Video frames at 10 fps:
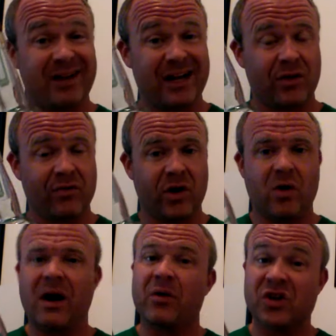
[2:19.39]
I don't
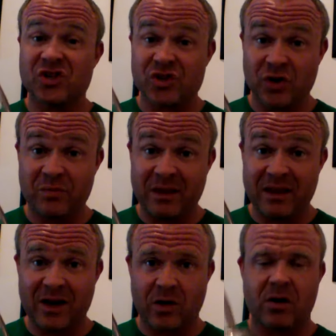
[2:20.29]
know. I would assume that
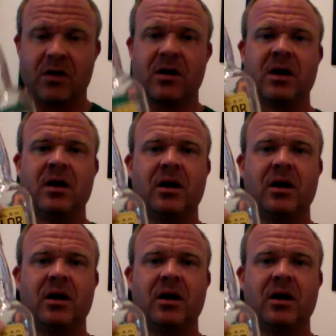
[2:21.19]
they are,